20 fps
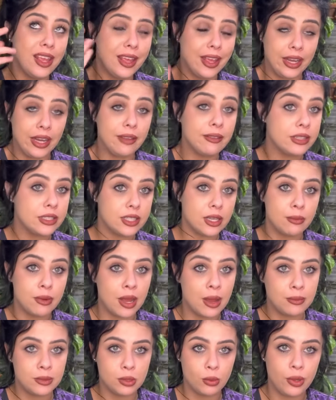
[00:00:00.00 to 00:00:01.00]
And even
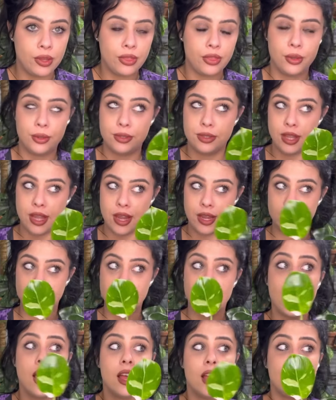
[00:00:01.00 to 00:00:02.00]
sometimes with those things,
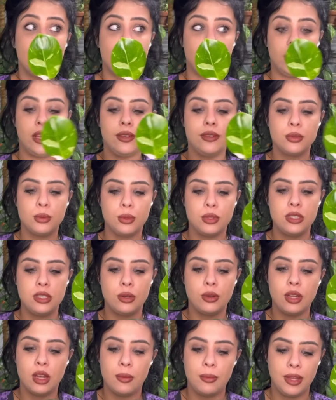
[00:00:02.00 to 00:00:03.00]
the leaves will still
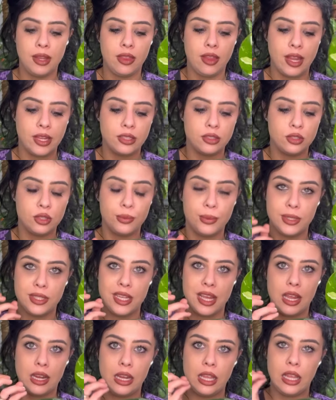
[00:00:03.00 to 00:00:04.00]
come in like super
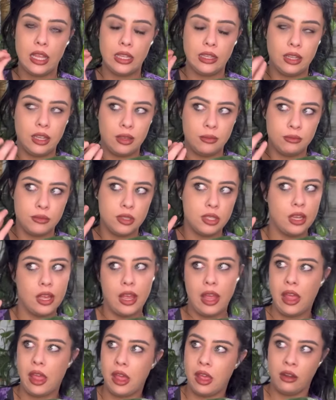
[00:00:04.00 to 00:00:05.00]
tiny and gimped
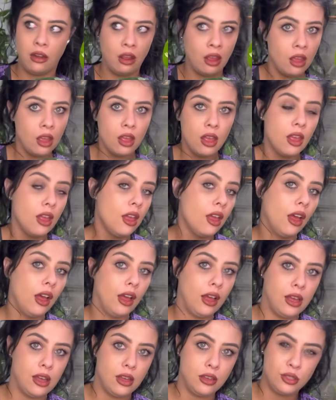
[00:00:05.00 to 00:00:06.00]
and
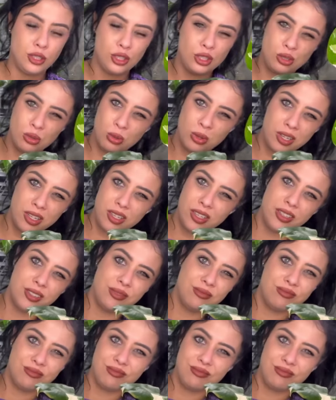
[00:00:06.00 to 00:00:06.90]
distorted,